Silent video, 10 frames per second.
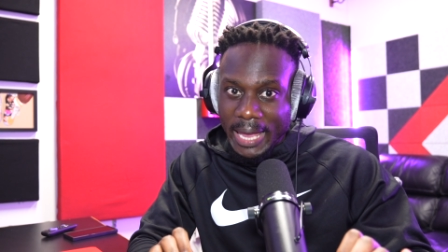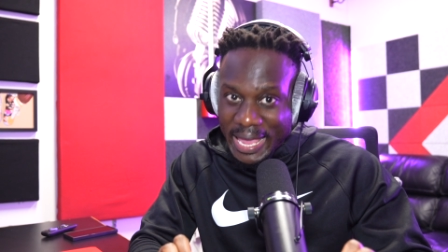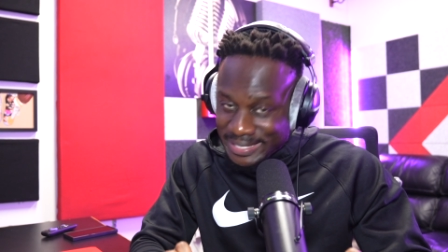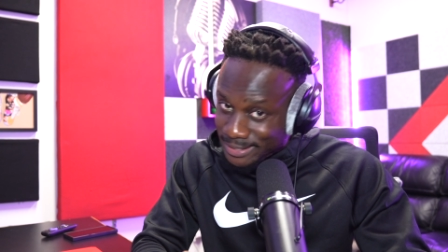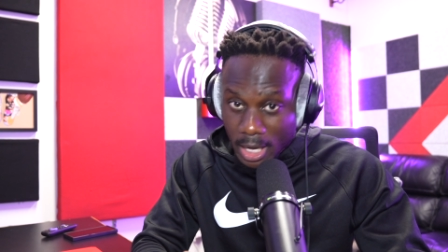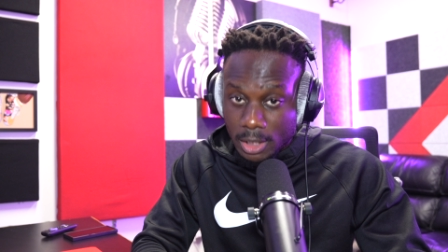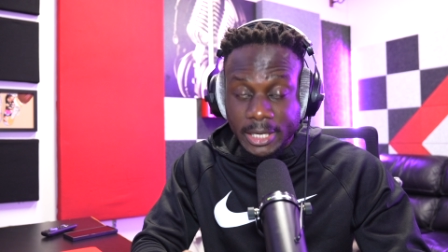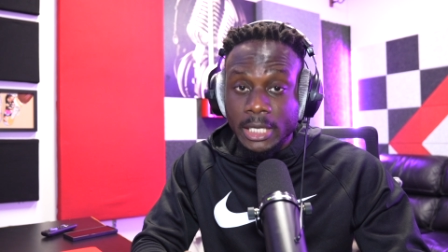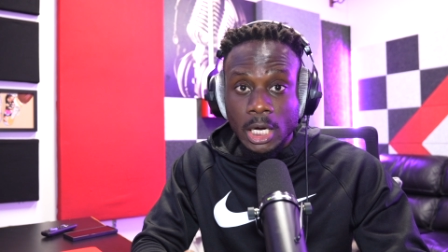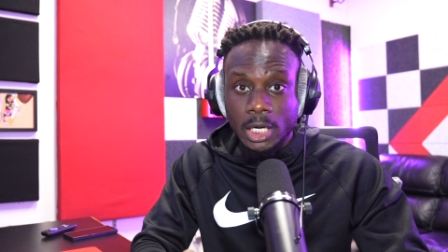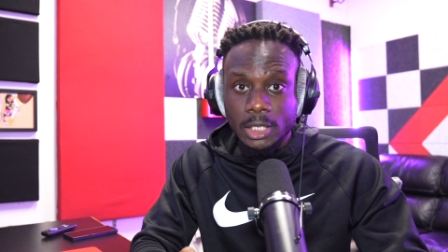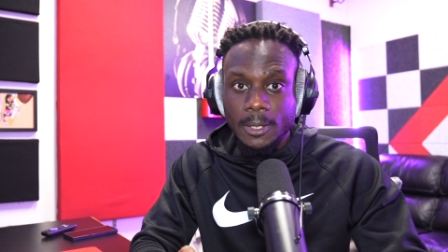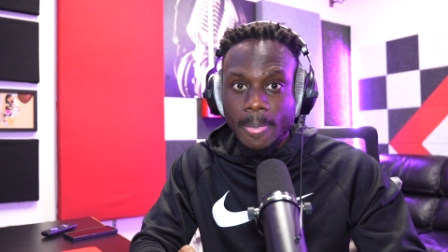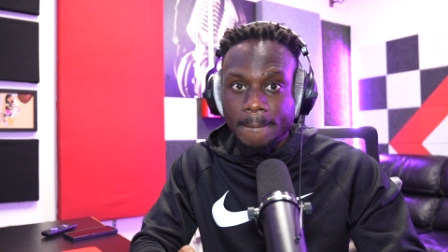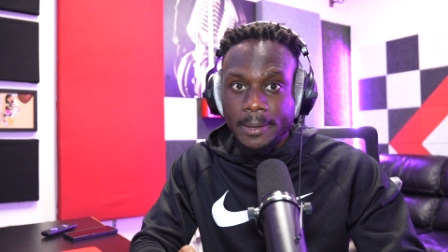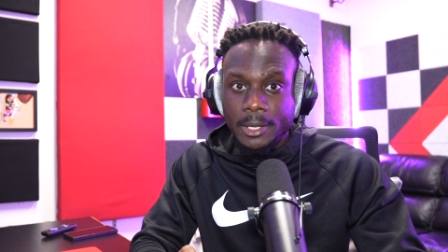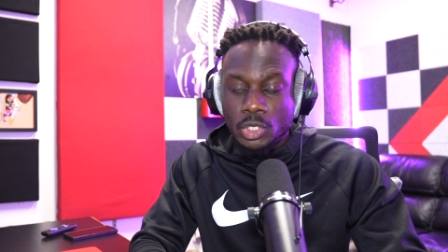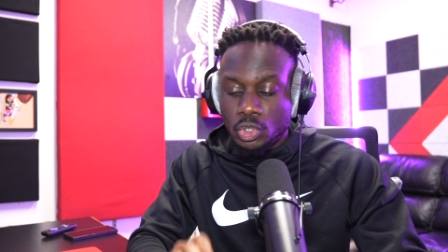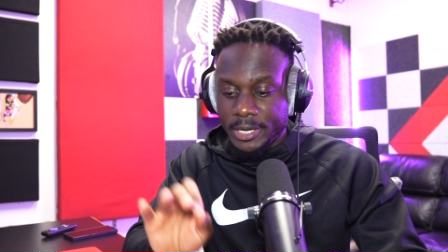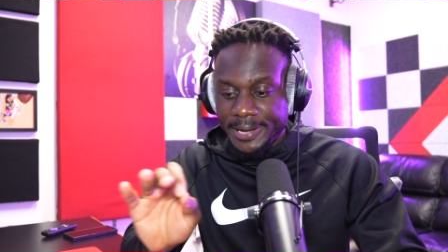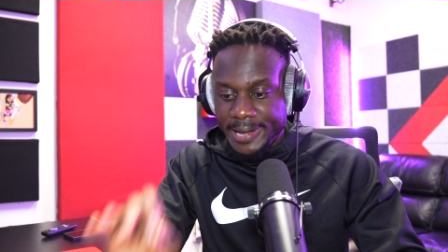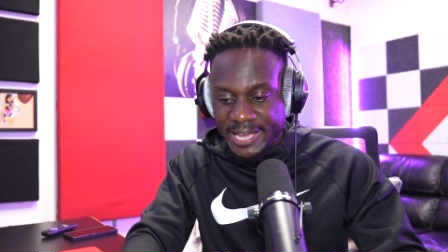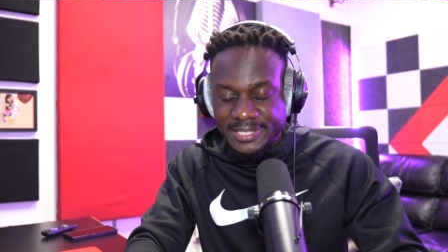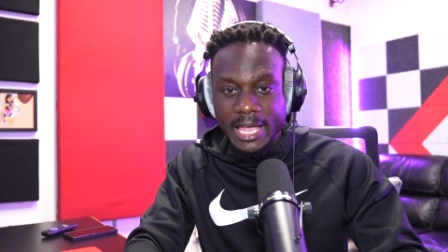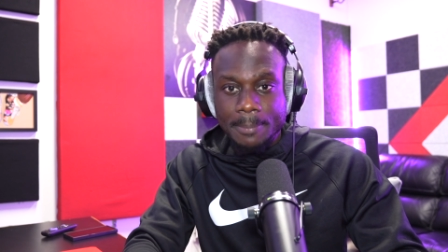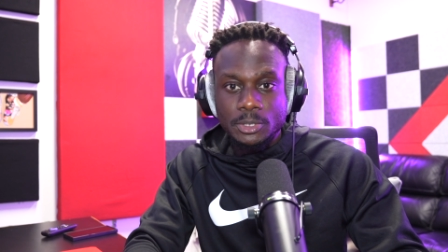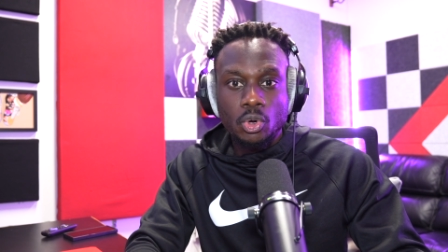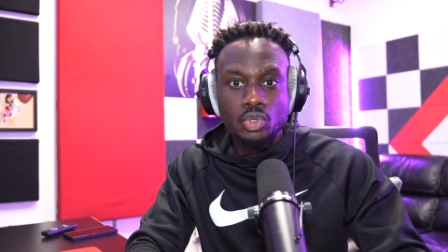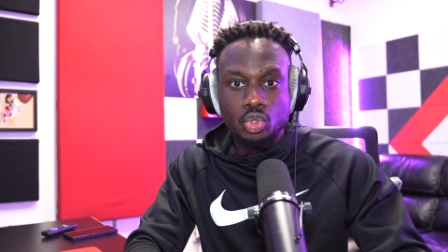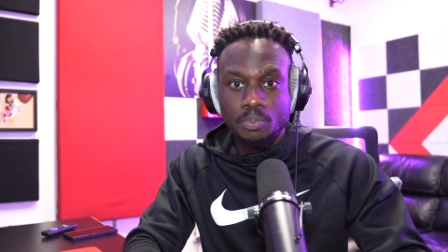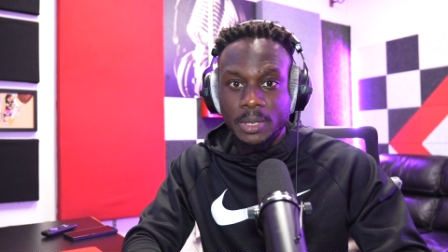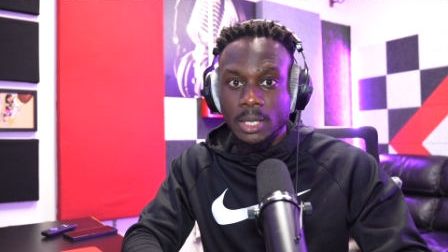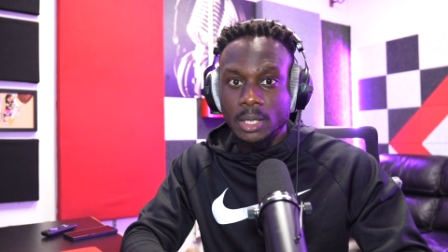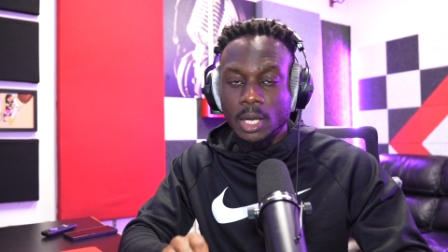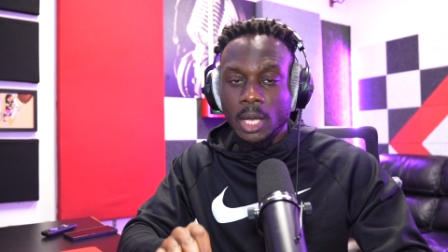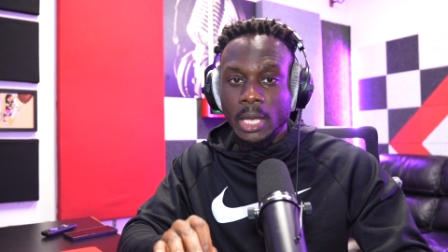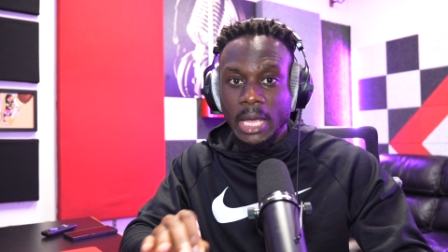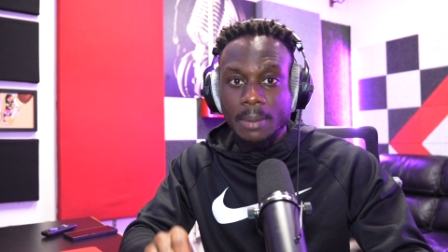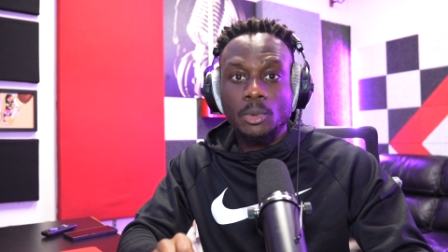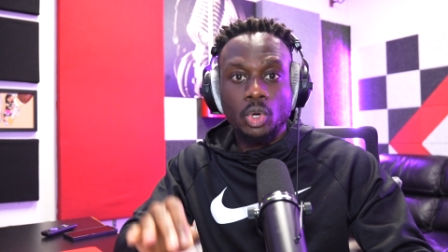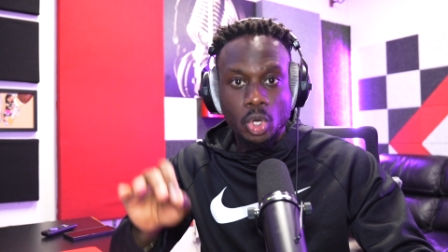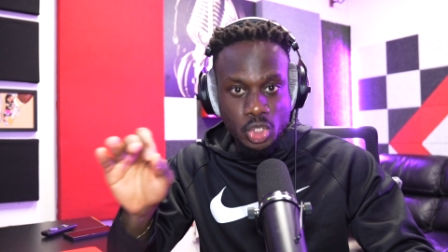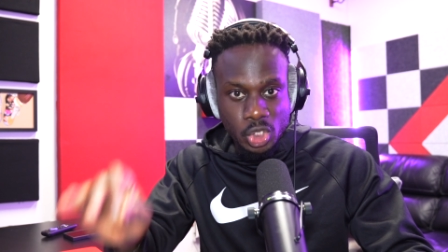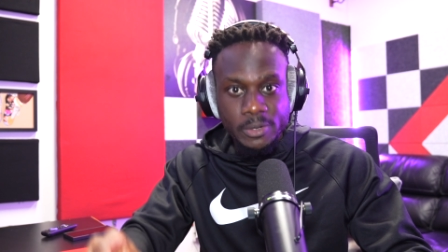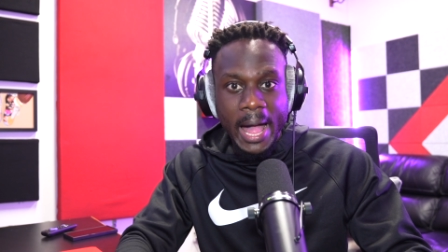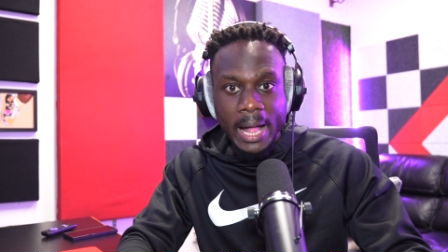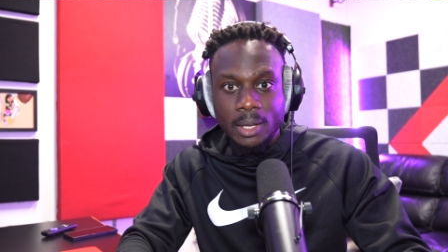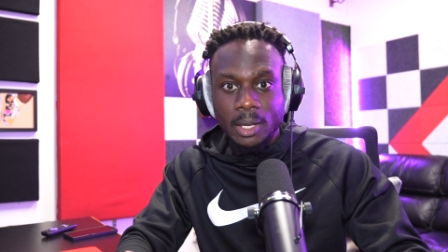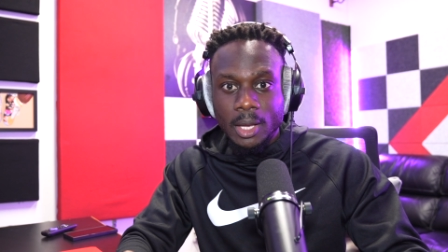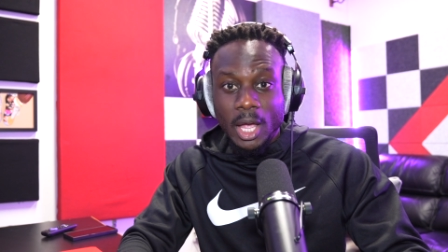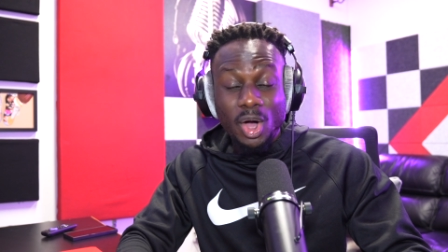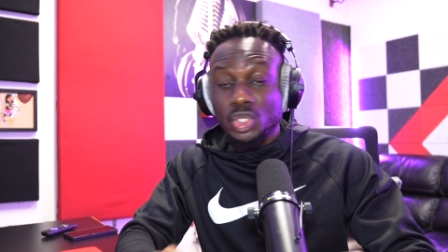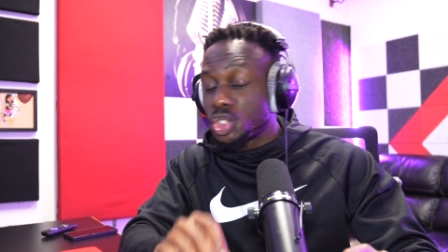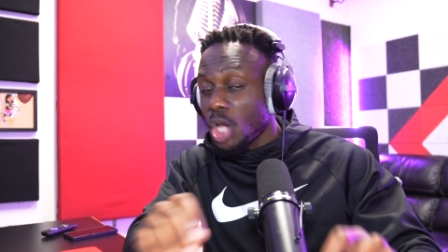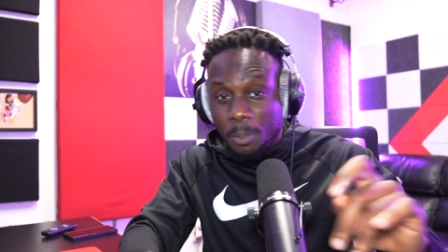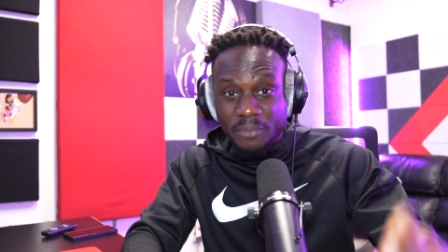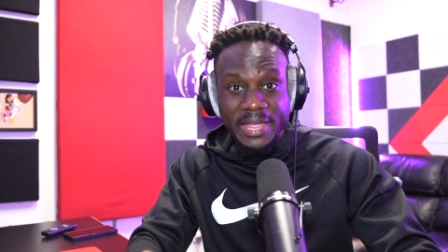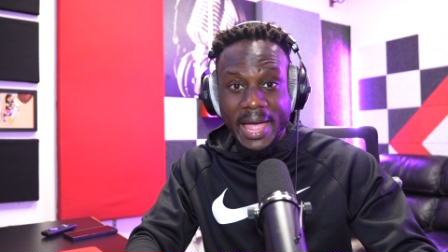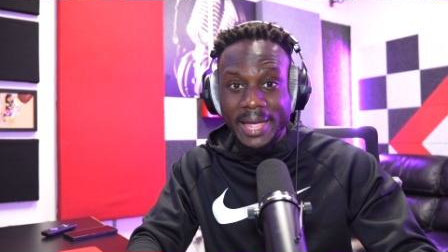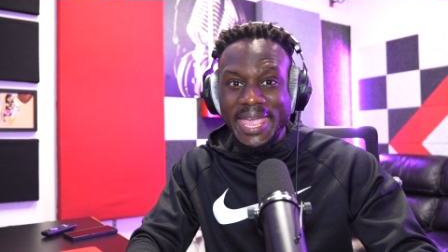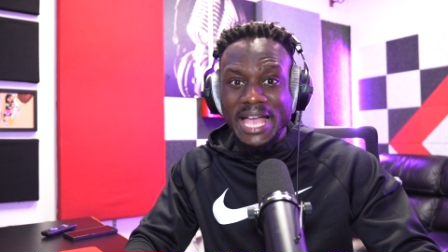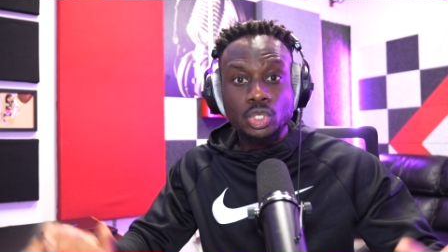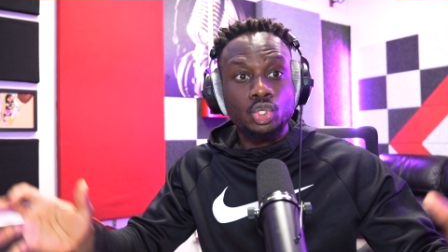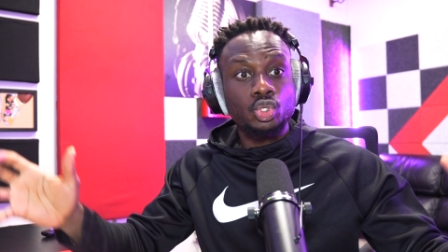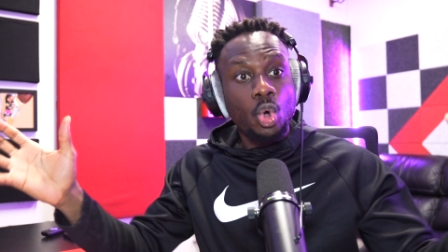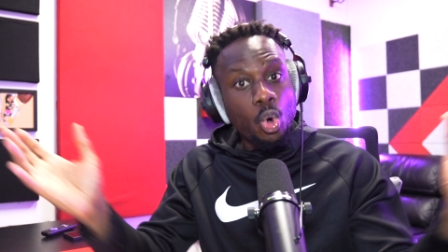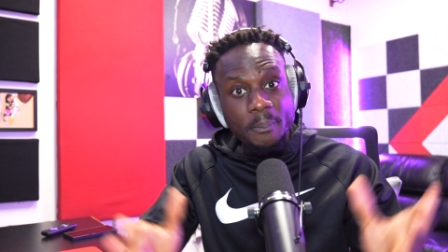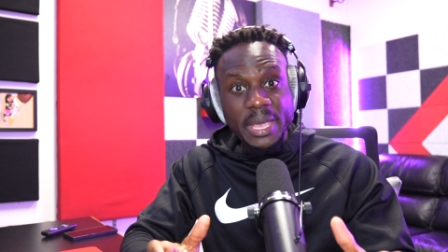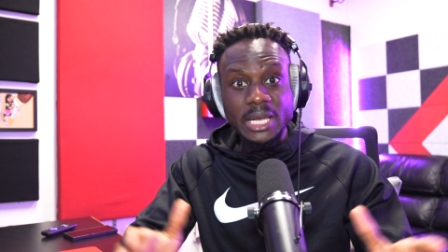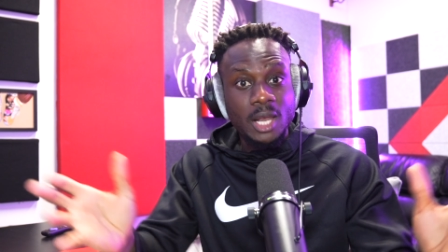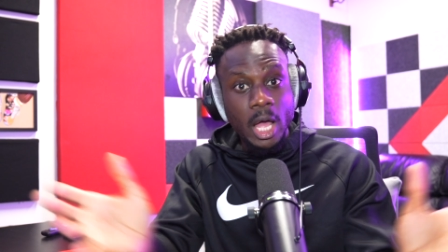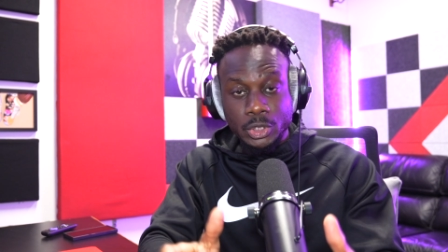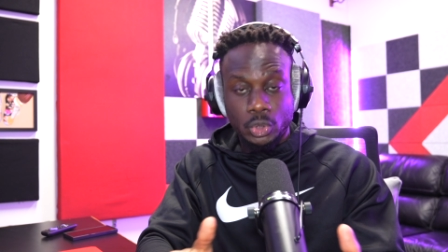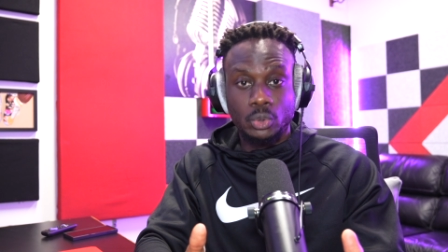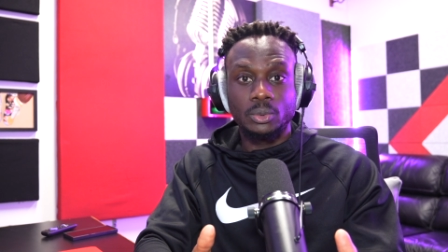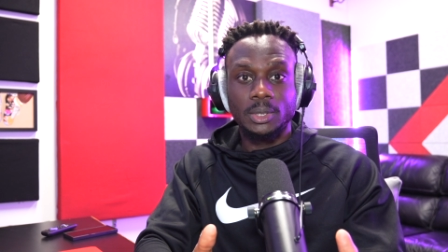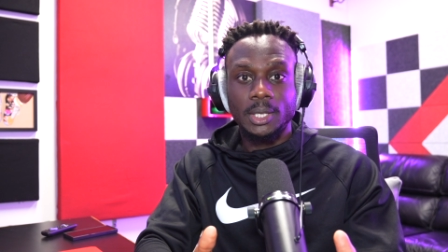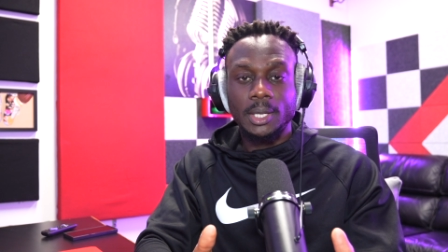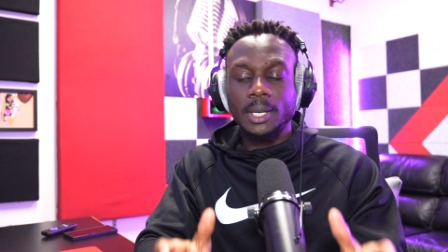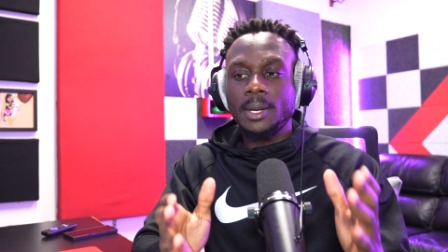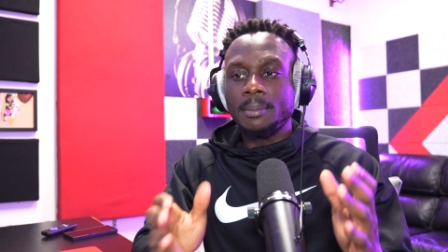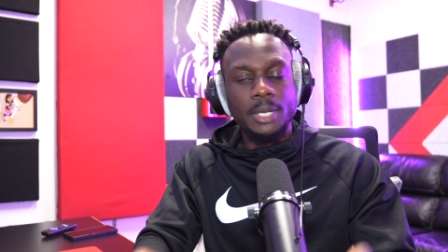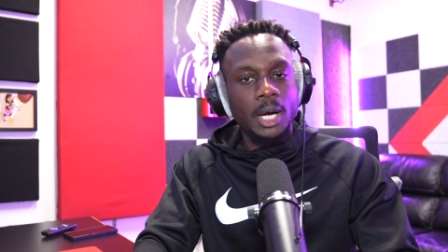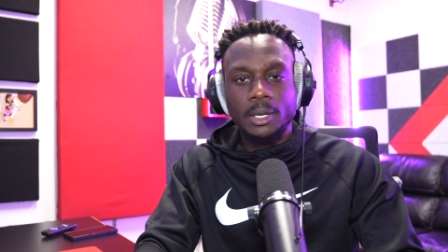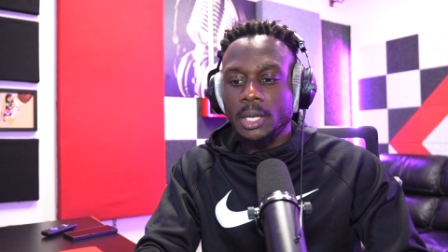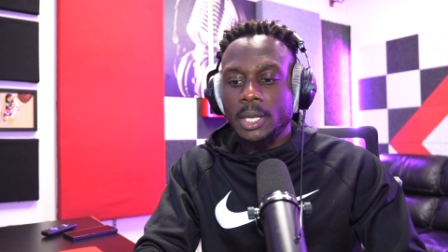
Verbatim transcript: it's not looking good. So the next step is going to be him going on trial. On top of that, he has so many lawsuit, bro.